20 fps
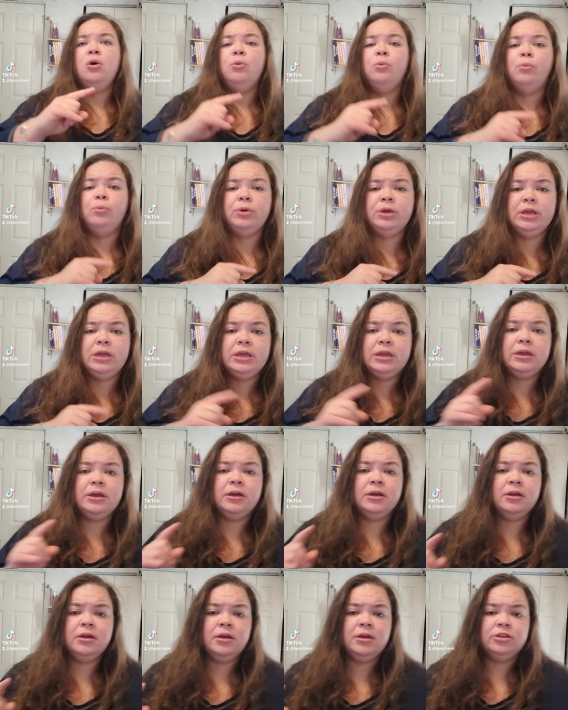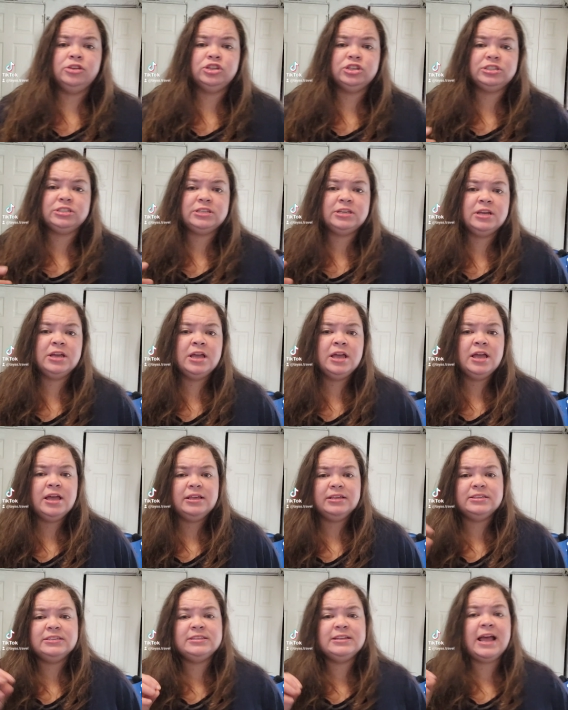We just
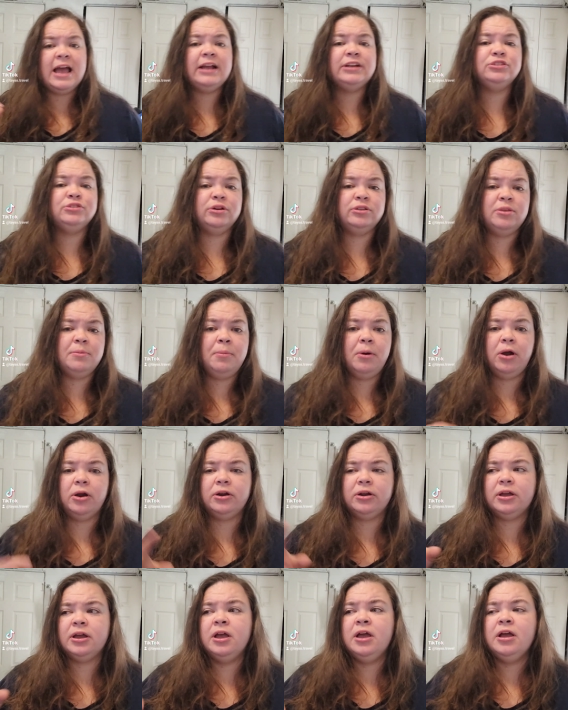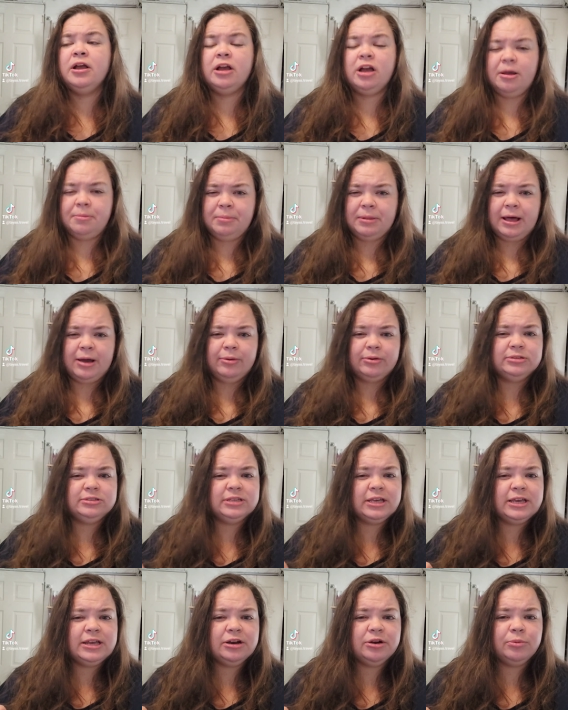snacked around the park. A couple hours
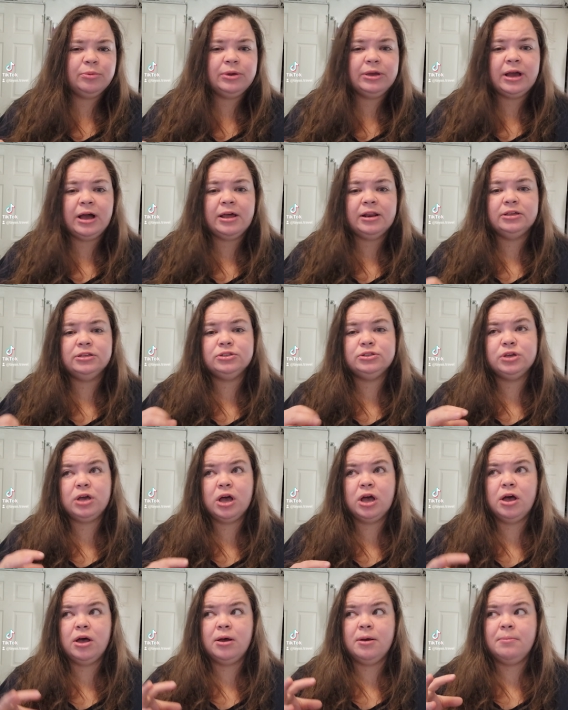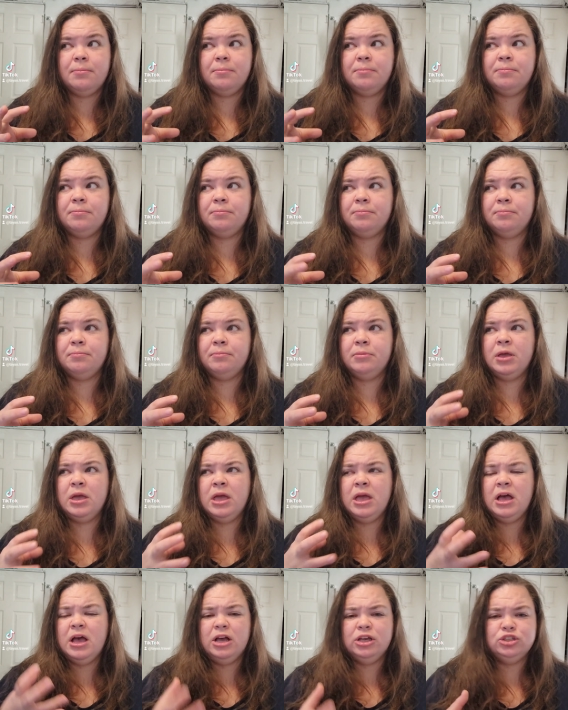later, we got
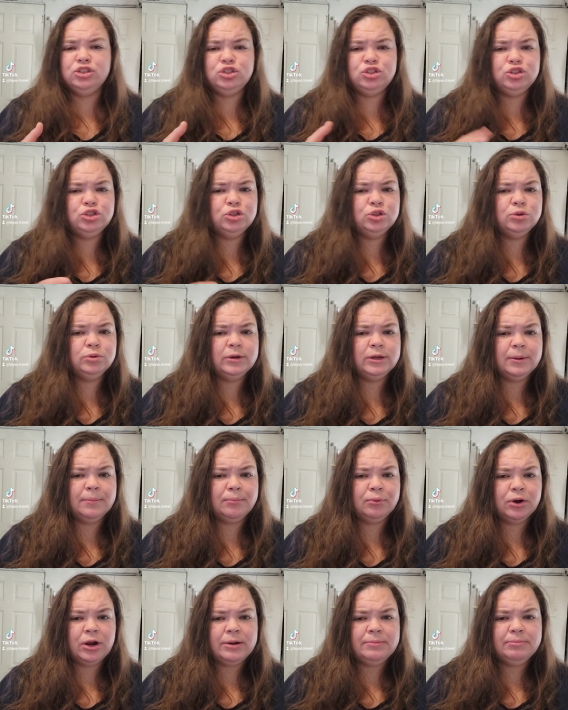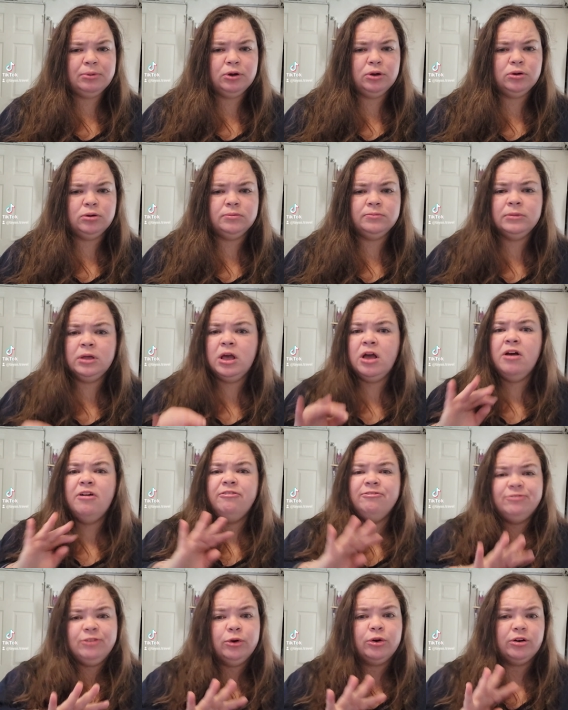a stew and a bread bowl.
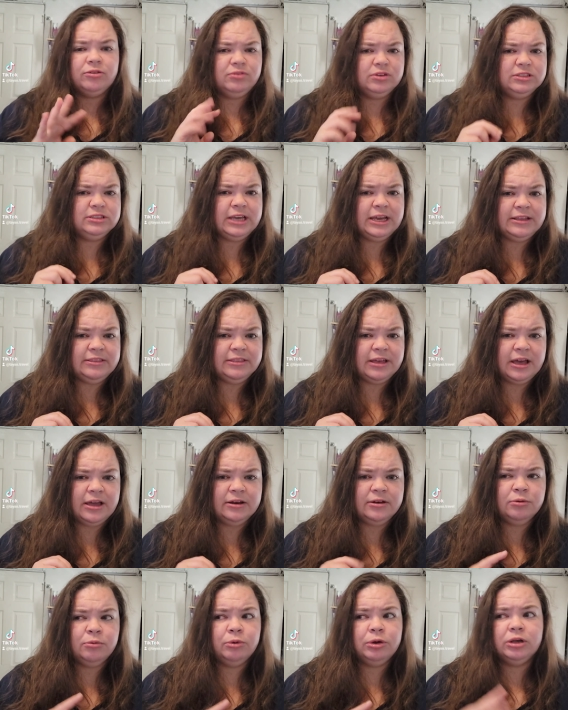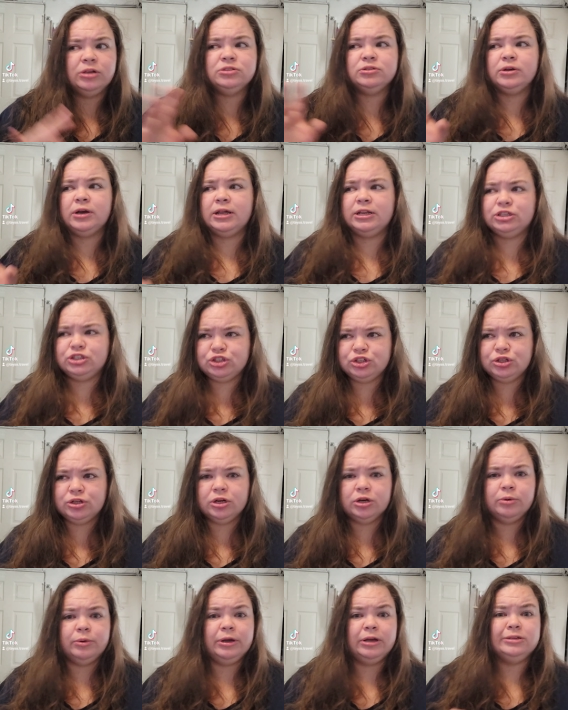Four of us ate that. We also got a
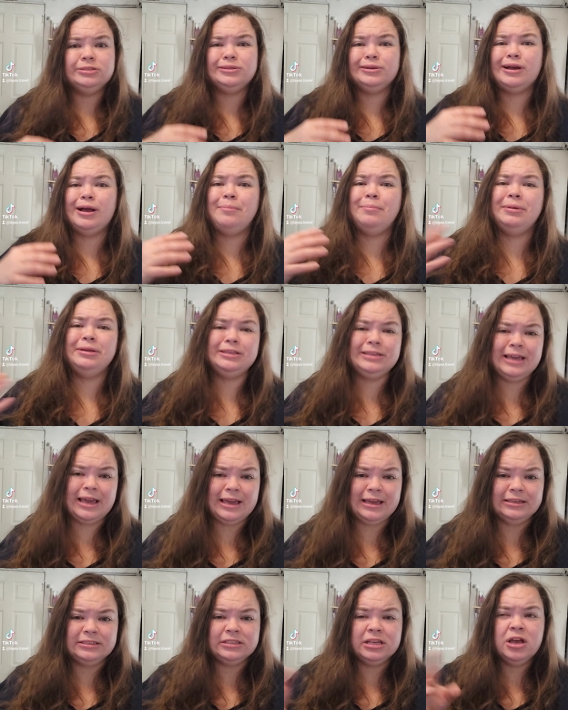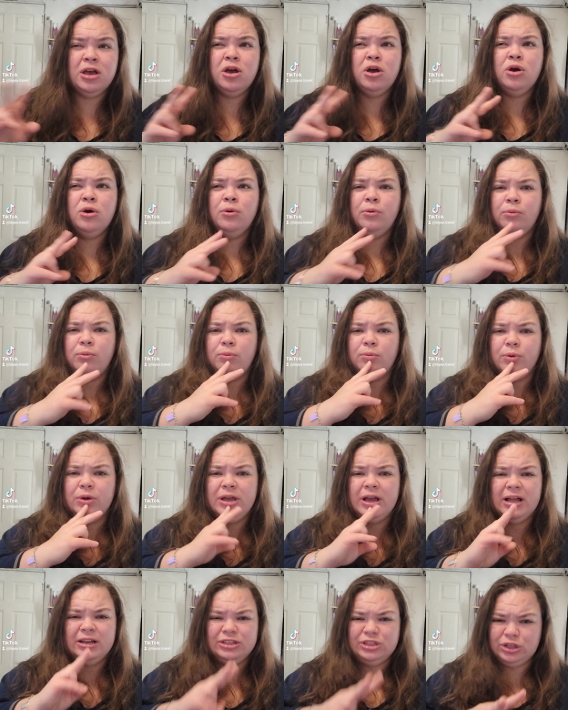churro. We also got beignets. We
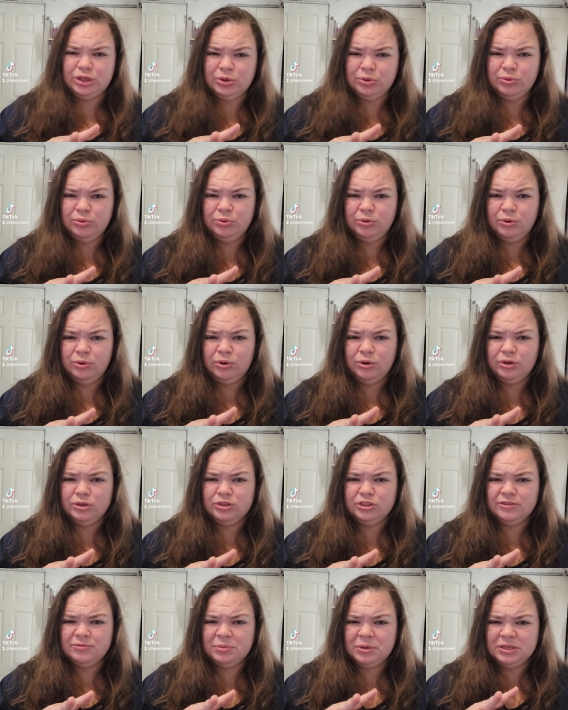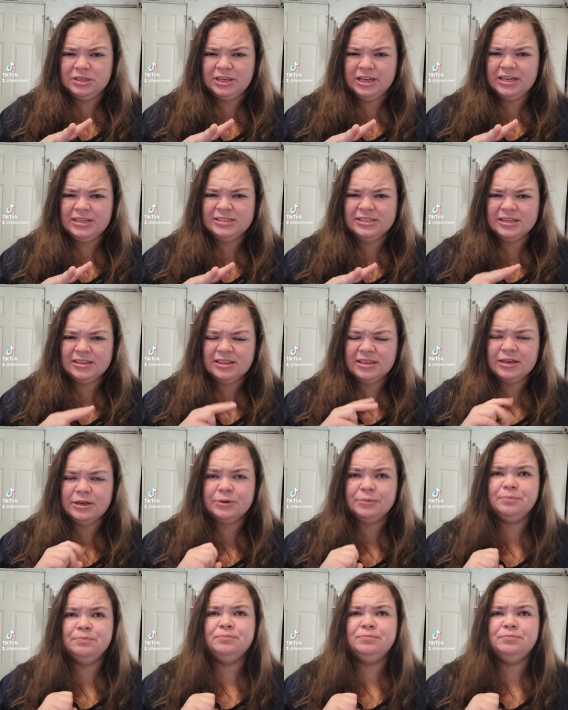got two orders of beignets, I think.